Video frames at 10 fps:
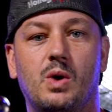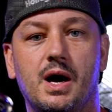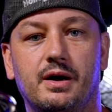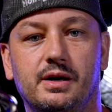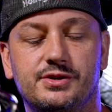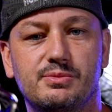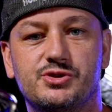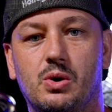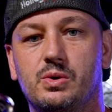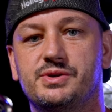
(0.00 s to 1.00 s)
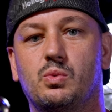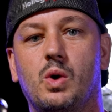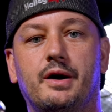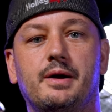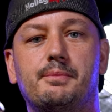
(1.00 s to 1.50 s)
wiring. It's almost always a
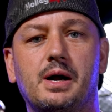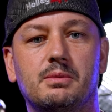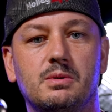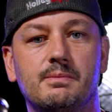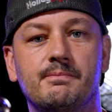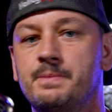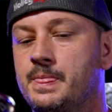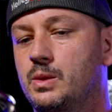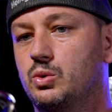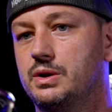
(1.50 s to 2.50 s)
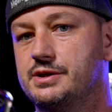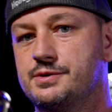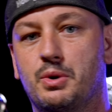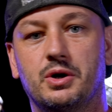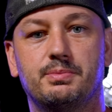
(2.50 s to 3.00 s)
wiring problem or like a
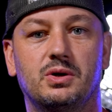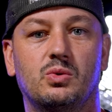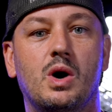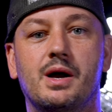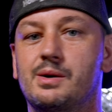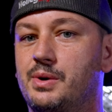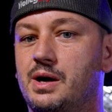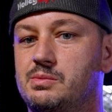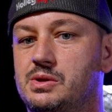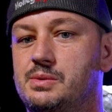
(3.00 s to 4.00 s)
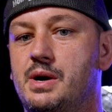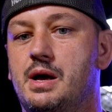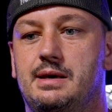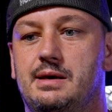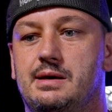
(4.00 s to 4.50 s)
spark plug wire problem.
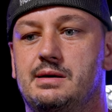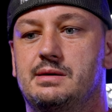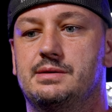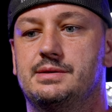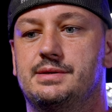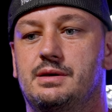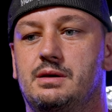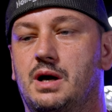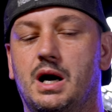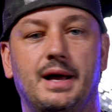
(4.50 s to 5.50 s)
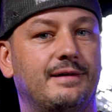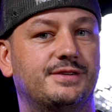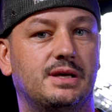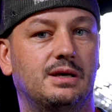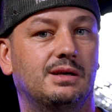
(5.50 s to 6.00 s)
And I have
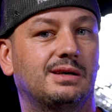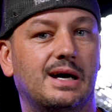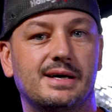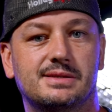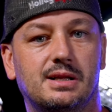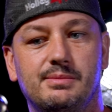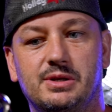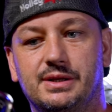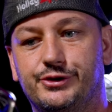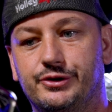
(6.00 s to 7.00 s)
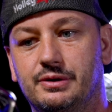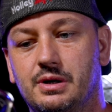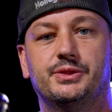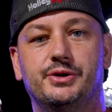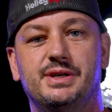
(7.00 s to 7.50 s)
seen guys claiming that
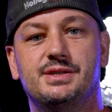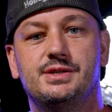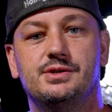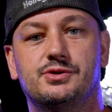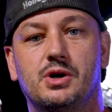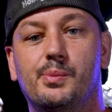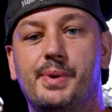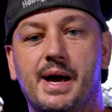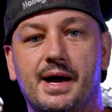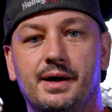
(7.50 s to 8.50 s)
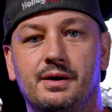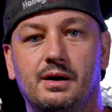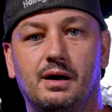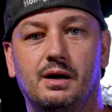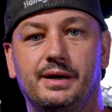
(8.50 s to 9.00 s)
their ECUs go bad.
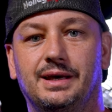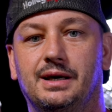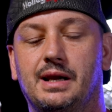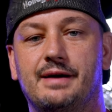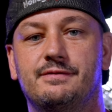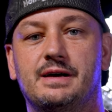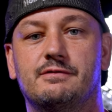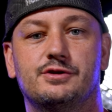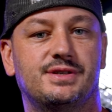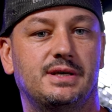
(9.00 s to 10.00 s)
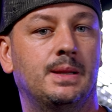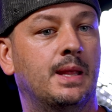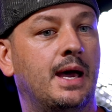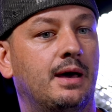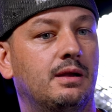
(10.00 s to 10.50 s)
Again, I've never seen
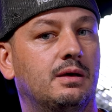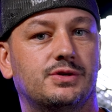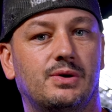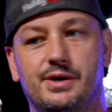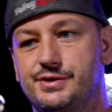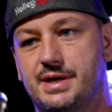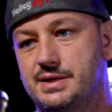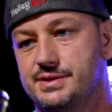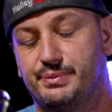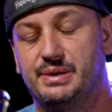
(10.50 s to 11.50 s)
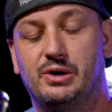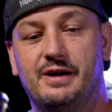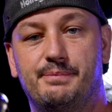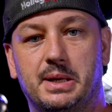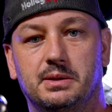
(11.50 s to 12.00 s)
that. So I understand some people
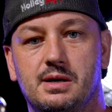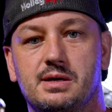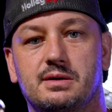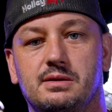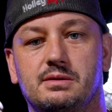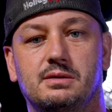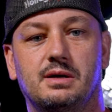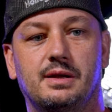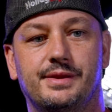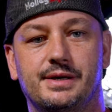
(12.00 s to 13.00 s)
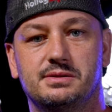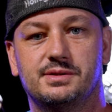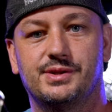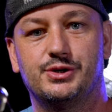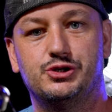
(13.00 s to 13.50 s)
have bad luck and
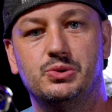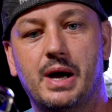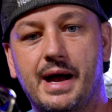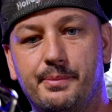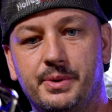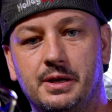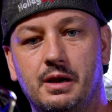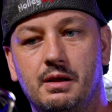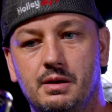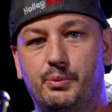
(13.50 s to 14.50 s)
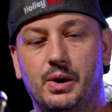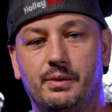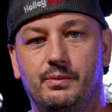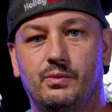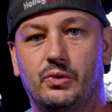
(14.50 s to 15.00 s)
things do happen, but
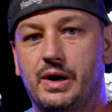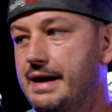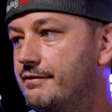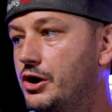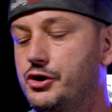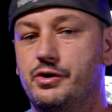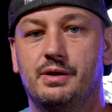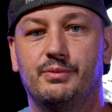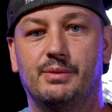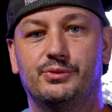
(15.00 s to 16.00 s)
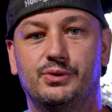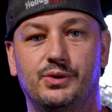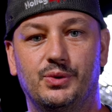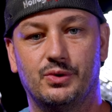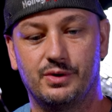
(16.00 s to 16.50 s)
when I have 100 of them come through the
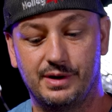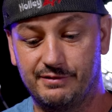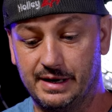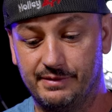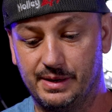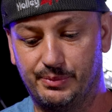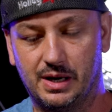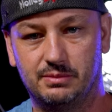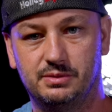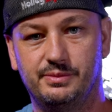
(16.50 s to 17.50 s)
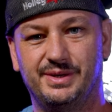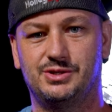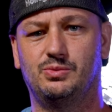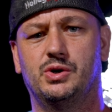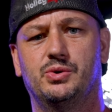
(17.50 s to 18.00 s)
door and never have that problem, it makes
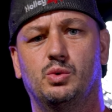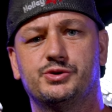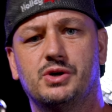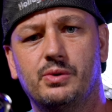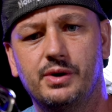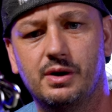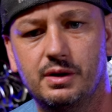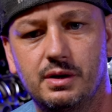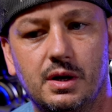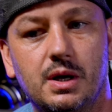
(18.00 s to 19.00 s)
you wonder what's going on.